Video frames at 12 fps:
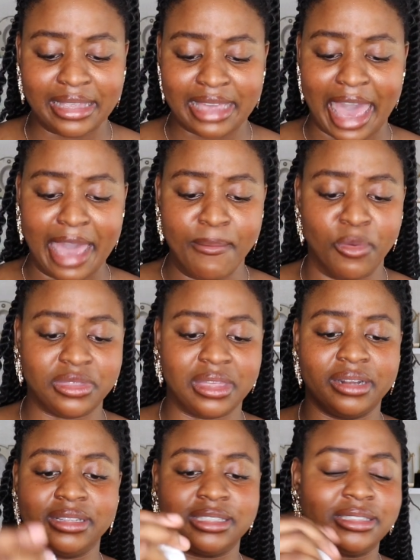It came with
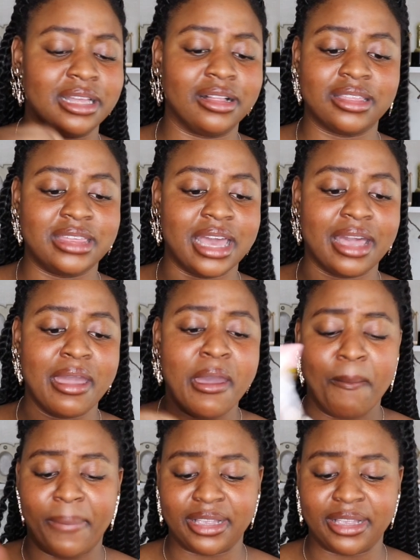the little silk thing,